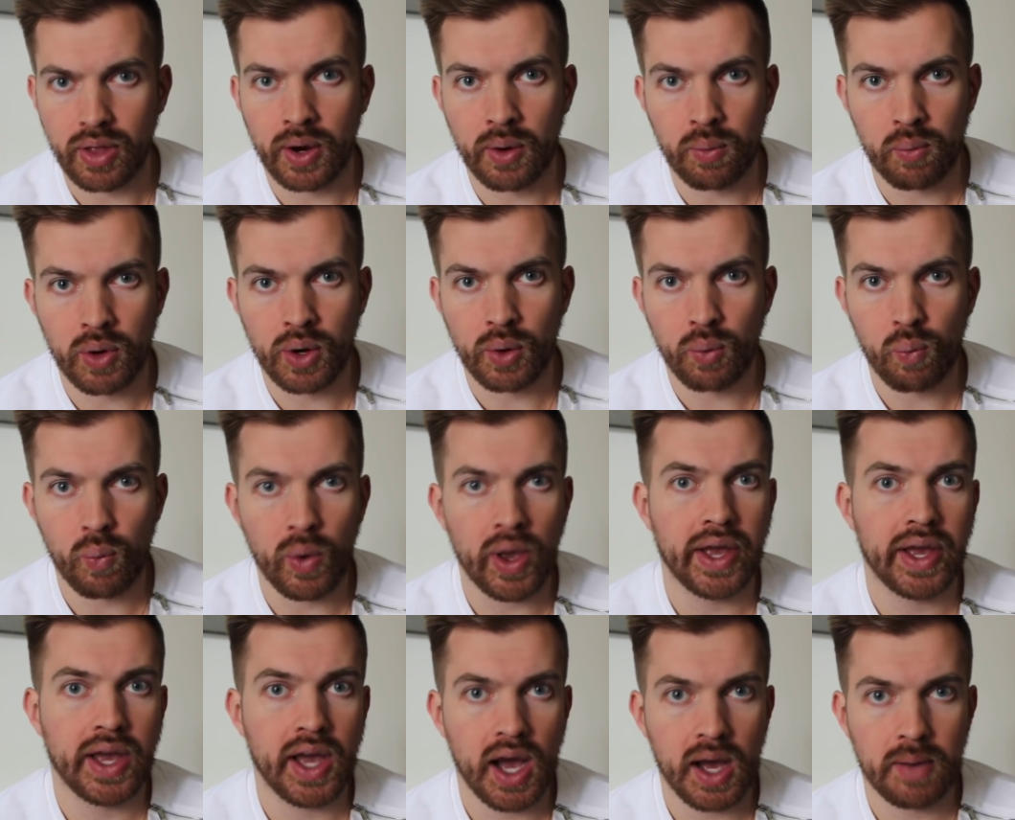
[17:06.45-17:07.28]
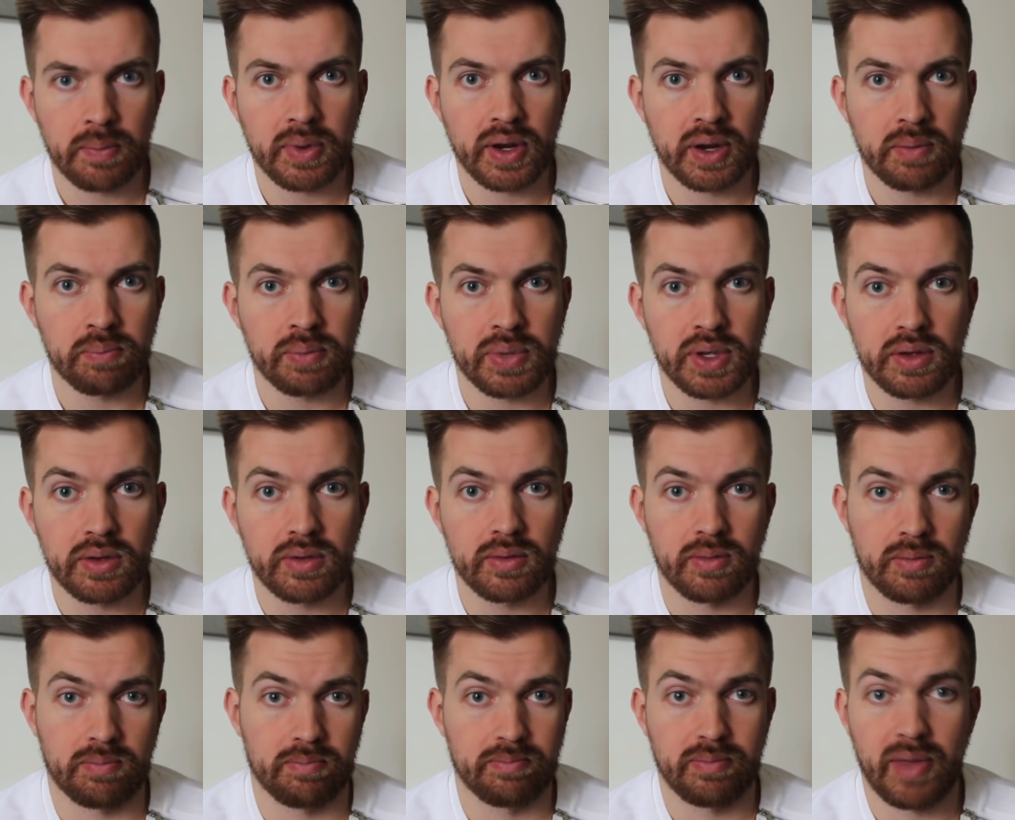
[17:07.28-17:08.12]
I don't want to wake up and
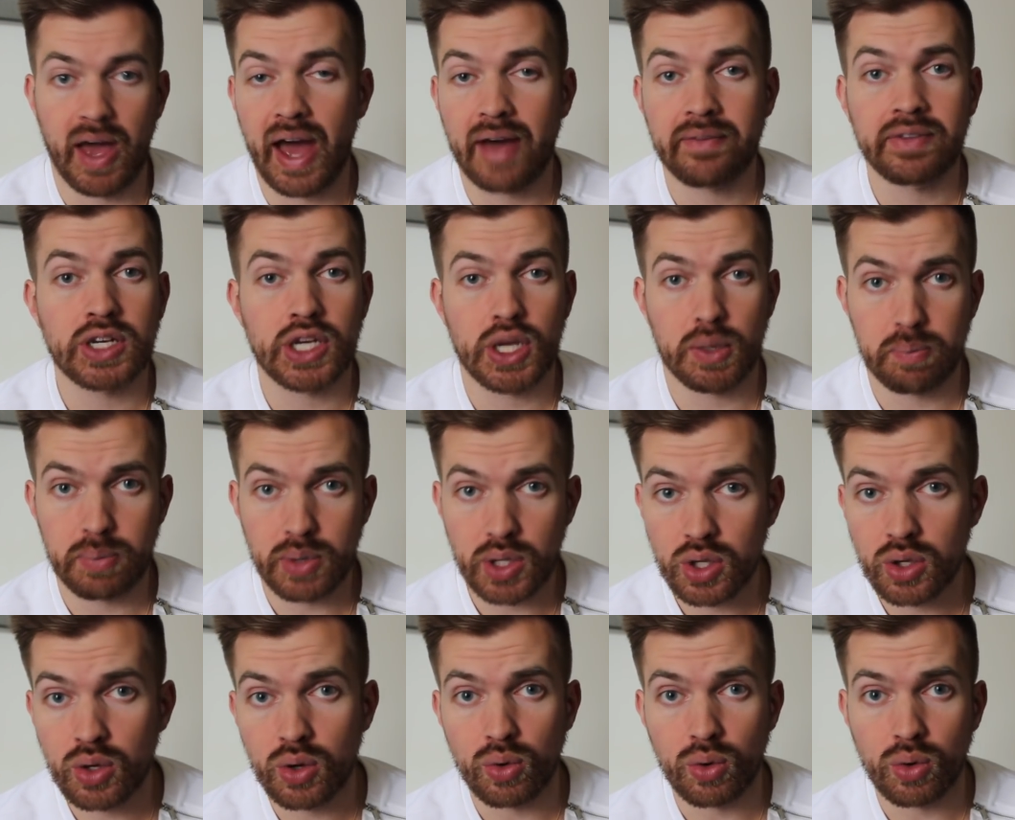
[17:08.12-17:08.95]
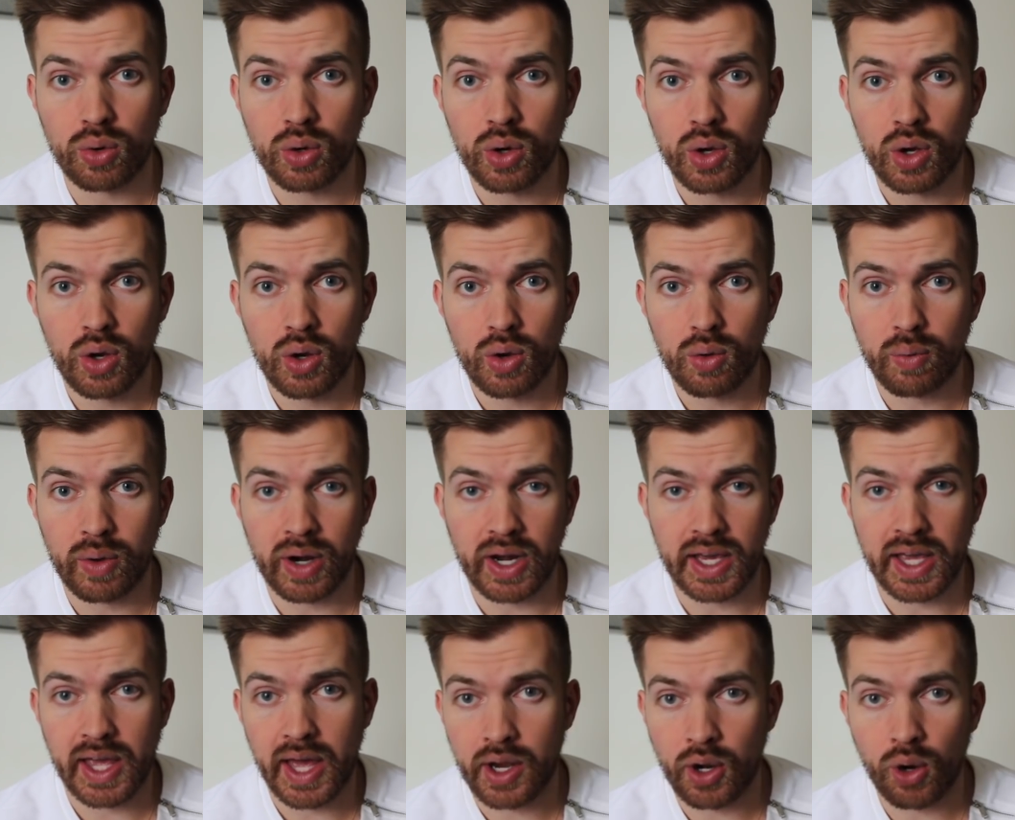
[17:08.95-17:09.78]
be having to puke
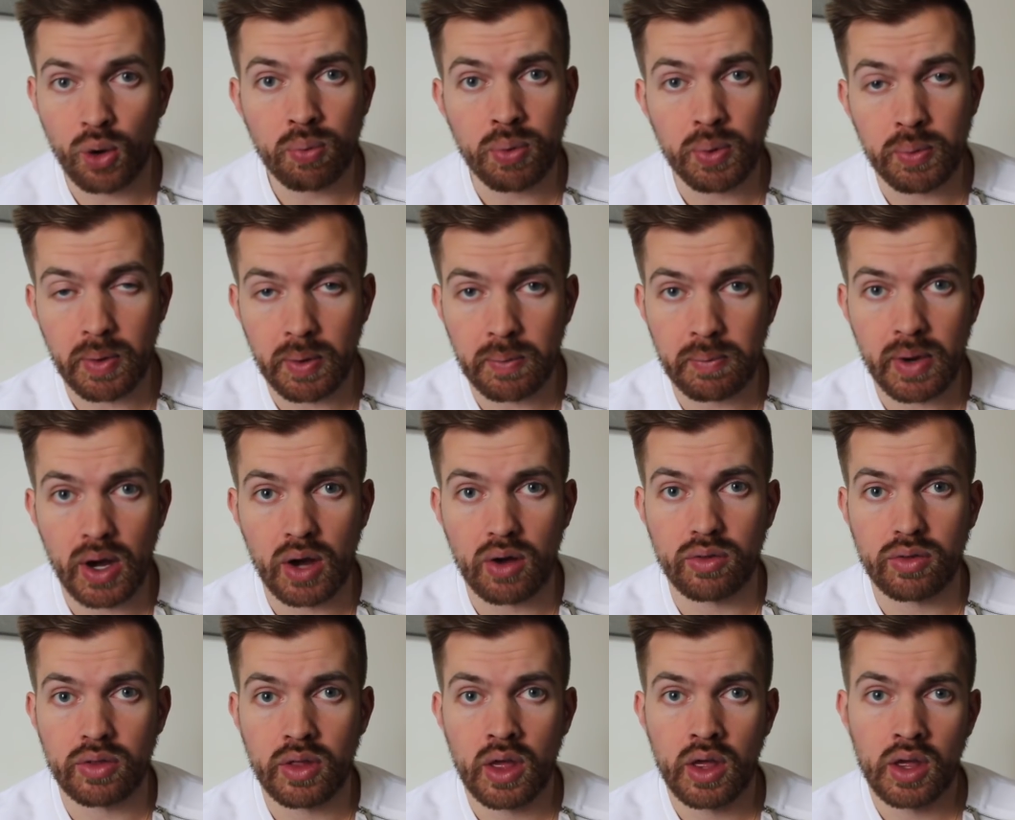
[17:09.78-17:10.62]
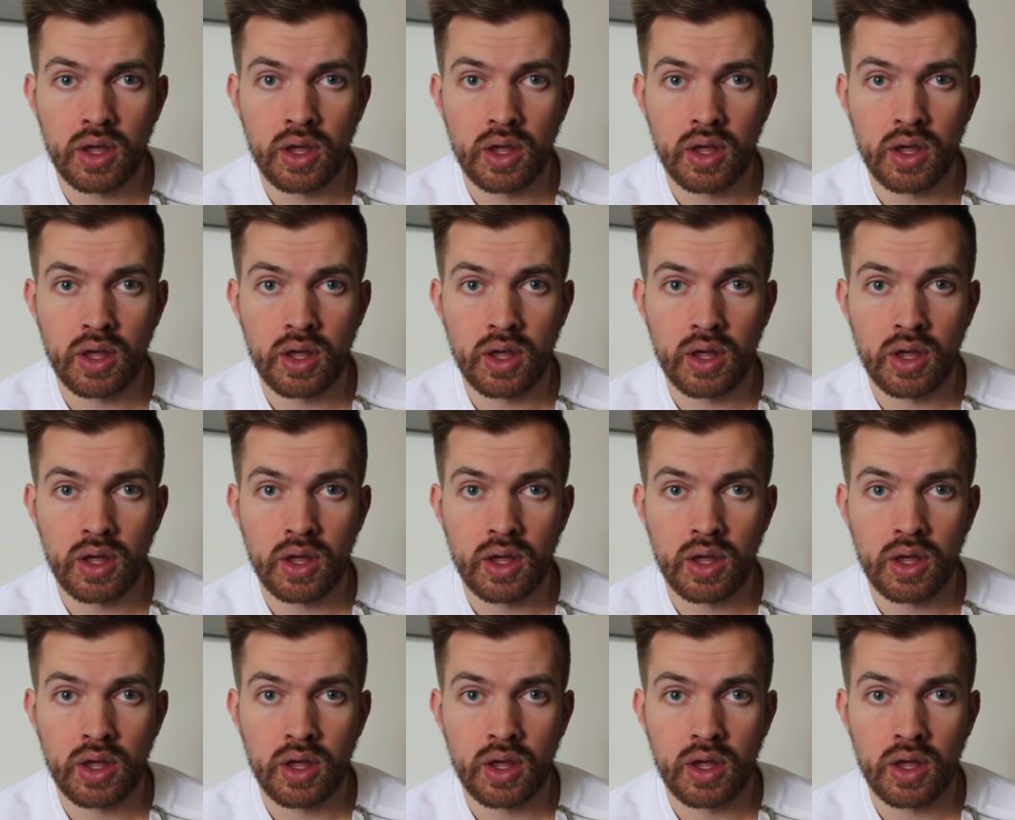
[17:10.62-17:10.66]
when I can't open my mouth.